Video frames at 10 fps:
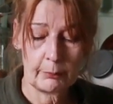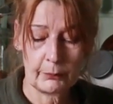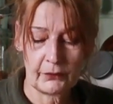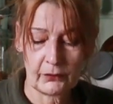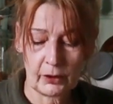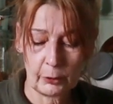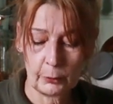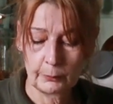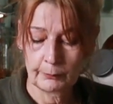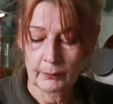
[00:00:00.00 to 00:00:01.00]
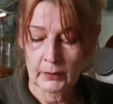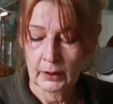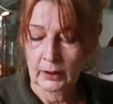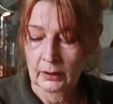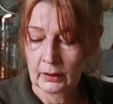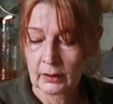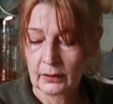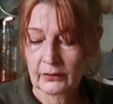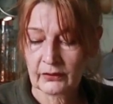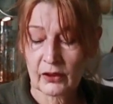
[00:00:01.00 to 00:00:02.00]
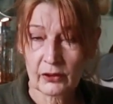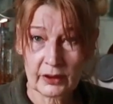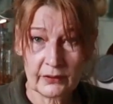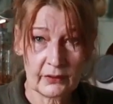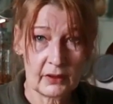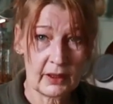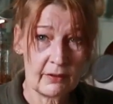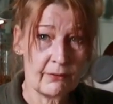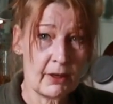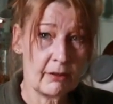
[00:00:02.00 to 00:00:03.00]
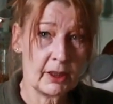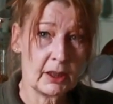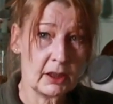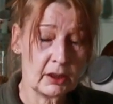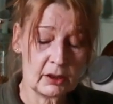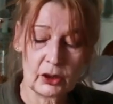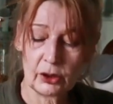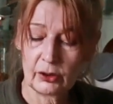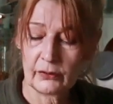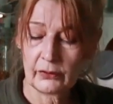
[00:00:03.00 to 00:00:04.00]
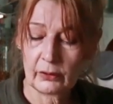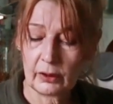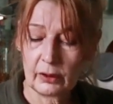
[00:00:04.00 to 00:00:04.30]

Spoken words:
So the salt is a very good, so